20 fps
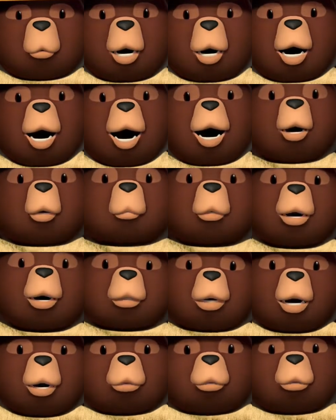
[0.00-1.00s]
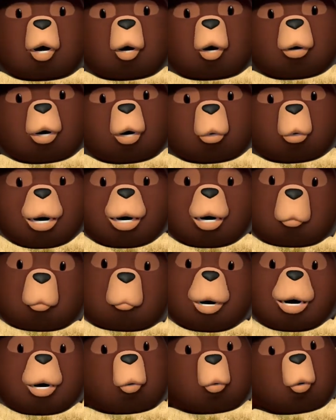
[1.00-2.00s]
Honorary Forest Ranger
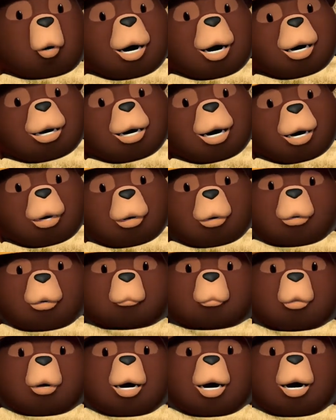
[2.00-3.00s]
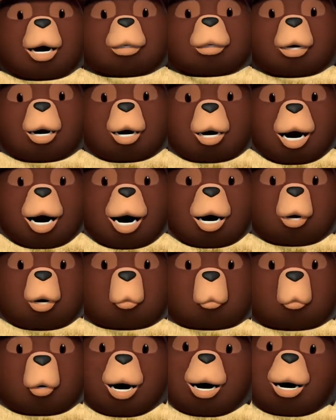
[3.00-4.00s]
Betty White here, lending a hand to
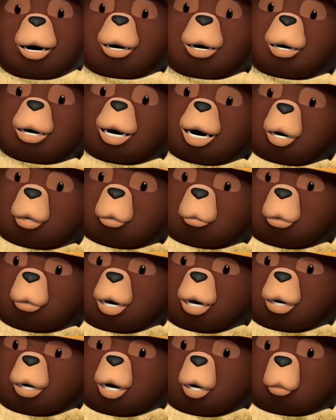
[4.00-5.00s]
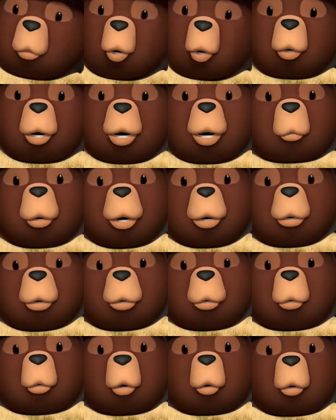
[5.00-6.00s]
my dear friend Smokey
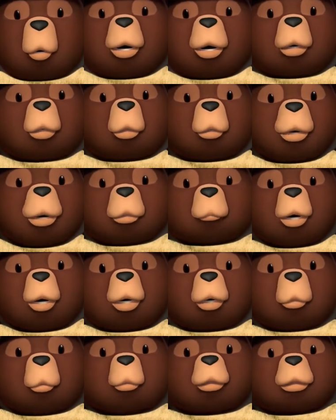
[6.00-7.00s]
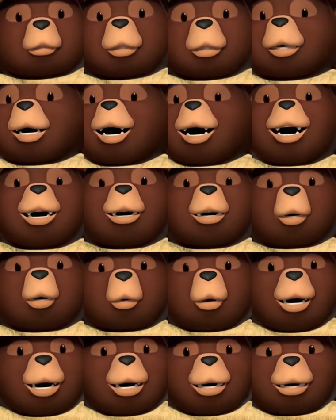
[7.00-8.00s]
Bear, because for years he's
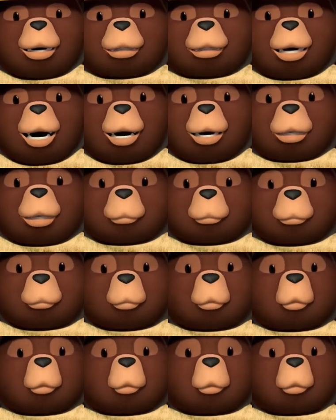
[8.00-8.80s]
only said,